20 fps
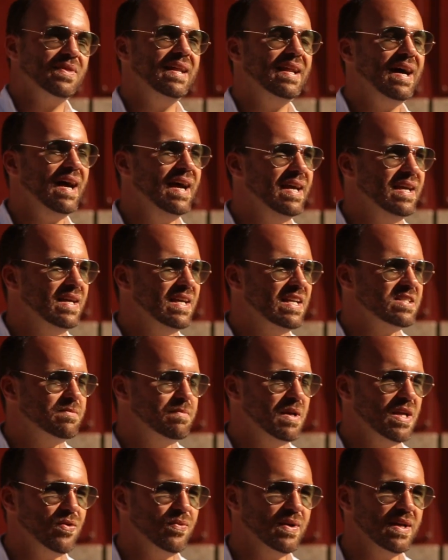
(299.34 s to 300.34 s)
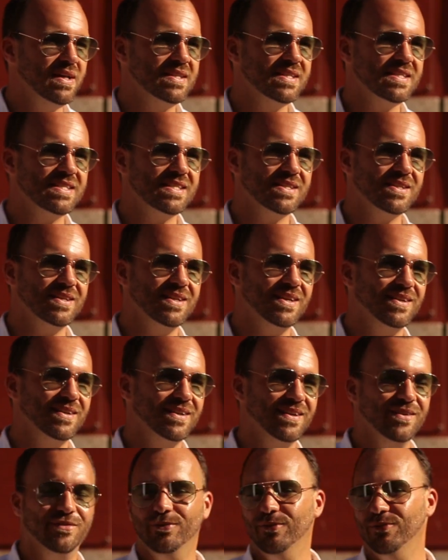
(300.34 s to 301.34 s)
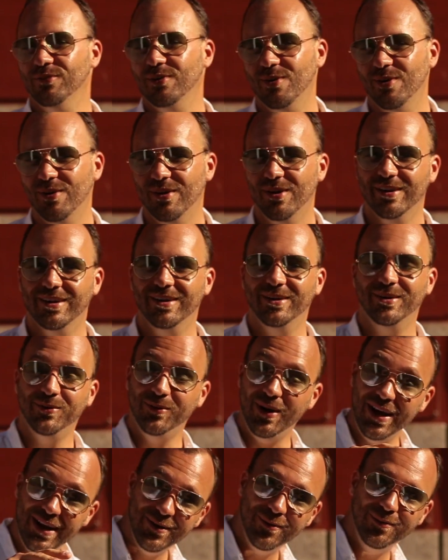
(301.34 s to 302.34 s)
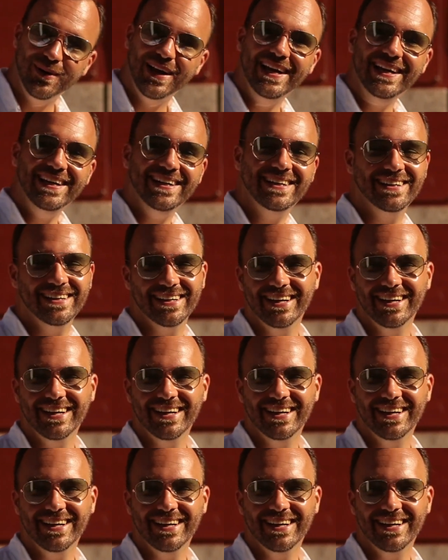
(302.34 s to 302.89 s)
that I experience uh, right away,